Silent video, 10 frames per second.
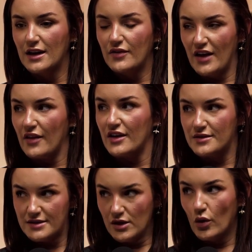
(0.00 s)
The other
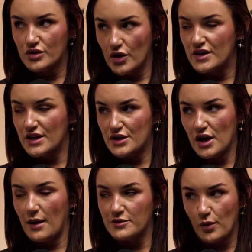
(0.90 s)
also didn't
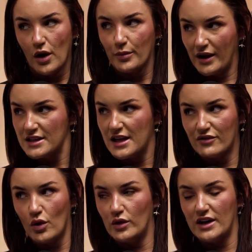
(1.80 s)
turn up to work because they've
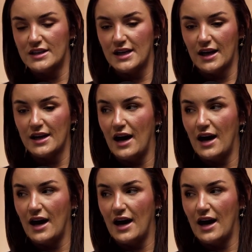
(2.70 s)
called in sick.